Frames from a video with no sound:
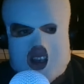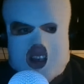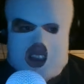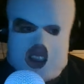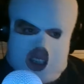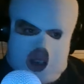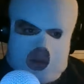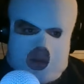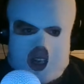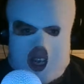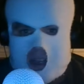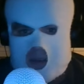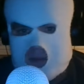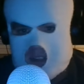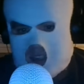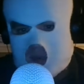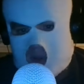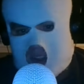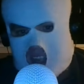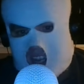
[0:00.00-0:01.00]

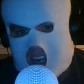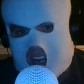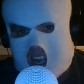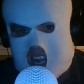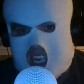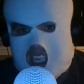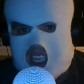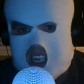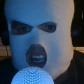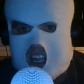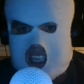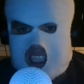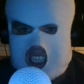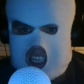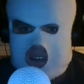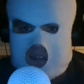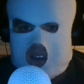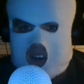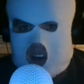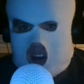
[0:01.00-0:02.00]
Sometimes with ADHD it's
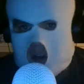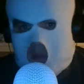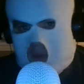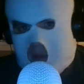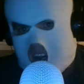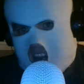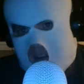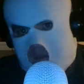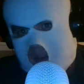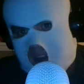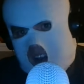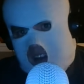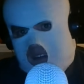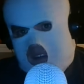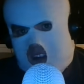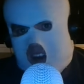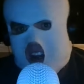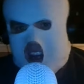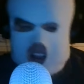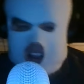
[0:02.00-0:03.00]
difficult, but I've been in
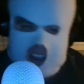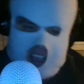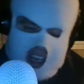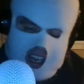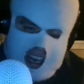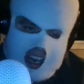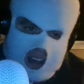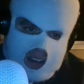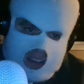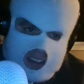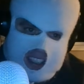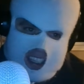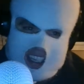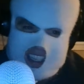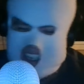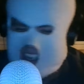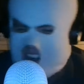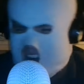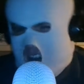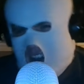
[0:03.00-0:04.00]
very clean houses
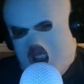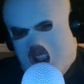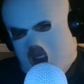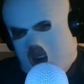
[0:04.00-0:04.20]
and also